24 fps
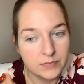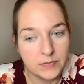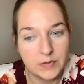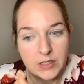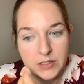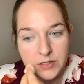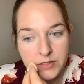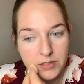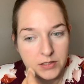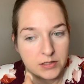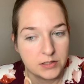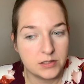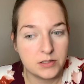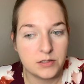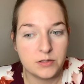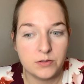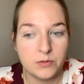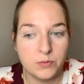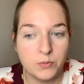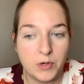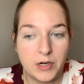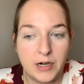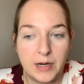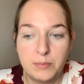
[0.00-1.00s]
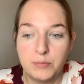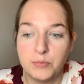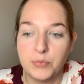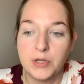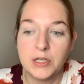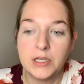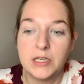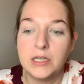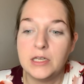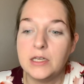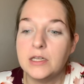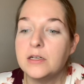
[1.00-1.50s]
This is what I'm
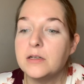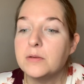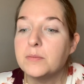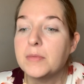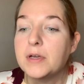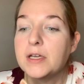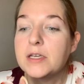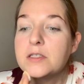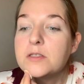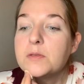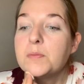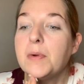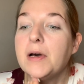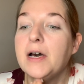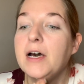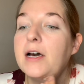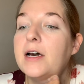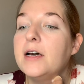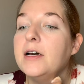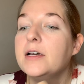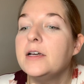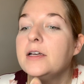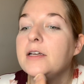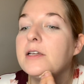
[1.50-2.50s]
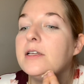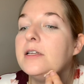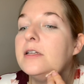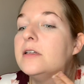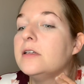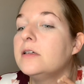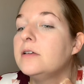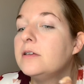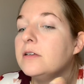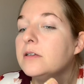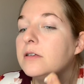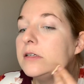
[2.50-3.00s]
bringing into my spa
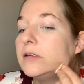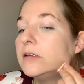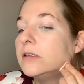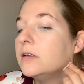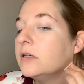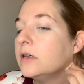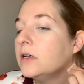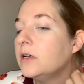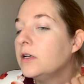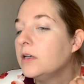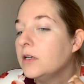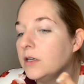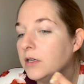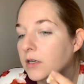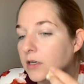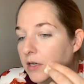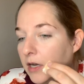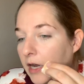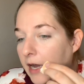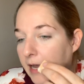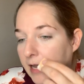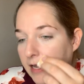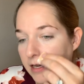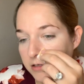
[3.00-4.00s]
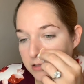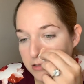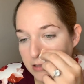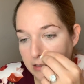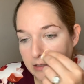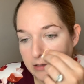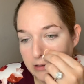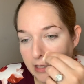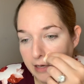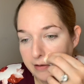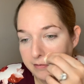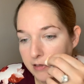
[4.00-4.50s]
and I
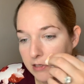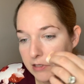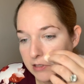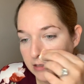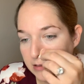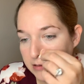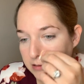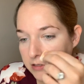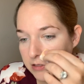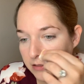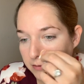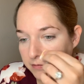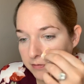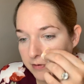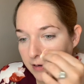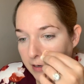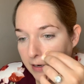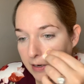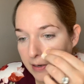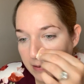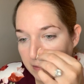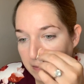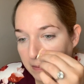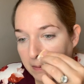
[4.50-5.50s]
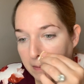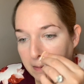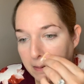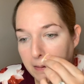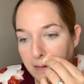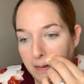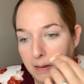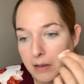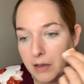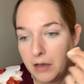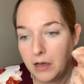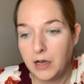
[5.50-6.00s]
actually love it so far.
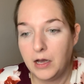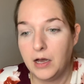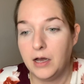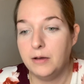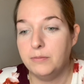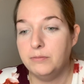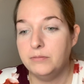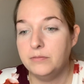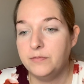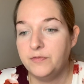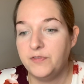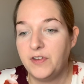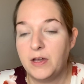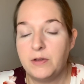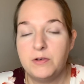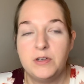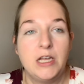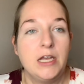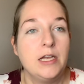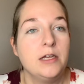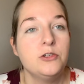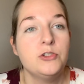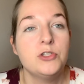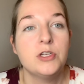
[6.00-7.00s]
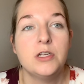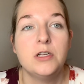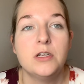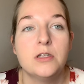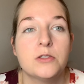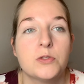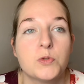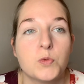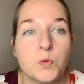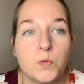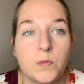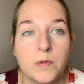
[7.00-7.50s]
Foundation
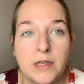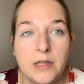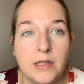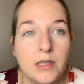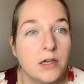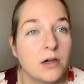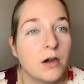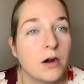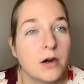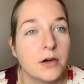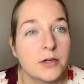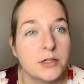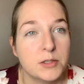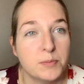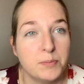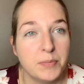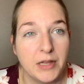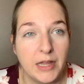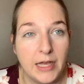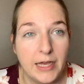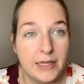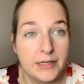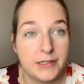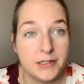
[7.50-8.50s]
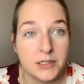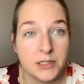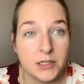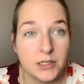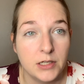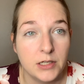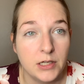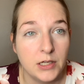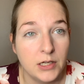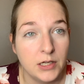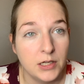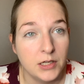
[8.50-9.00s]
is really hard to blend
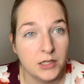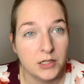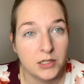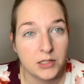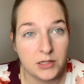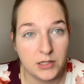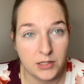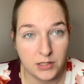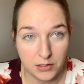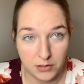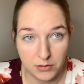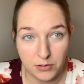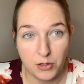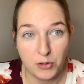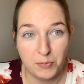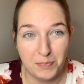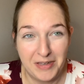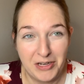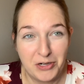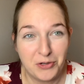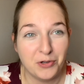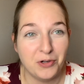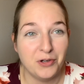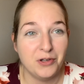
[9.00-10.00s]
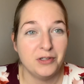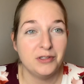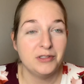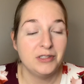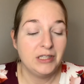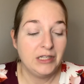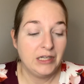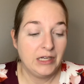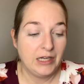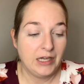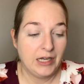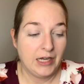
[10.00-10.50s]
that are mineral.
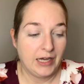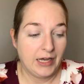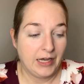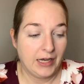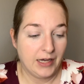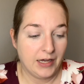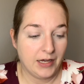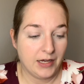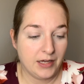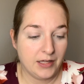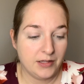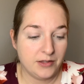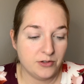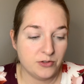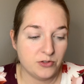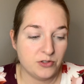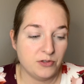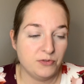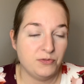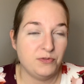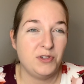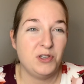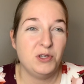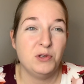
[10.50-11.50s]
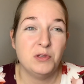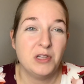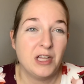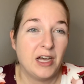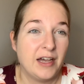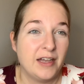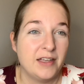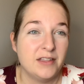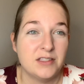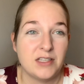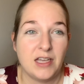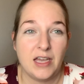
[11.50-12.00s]
There's a few
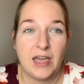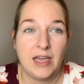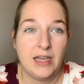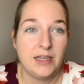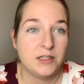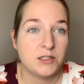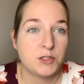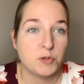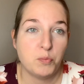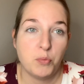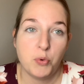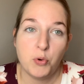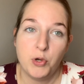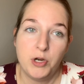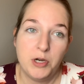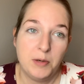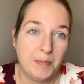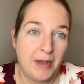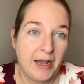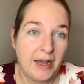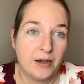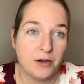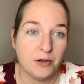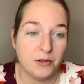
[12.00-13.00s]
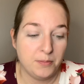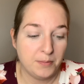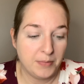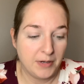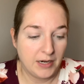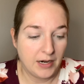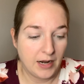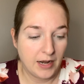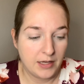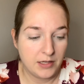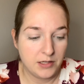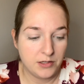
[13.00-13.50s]
lines, I hate to point them out,
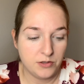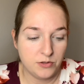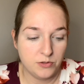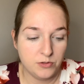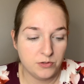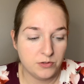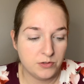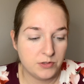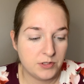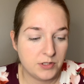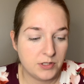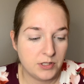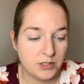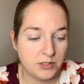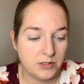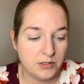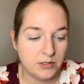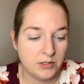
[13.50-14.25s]
but I used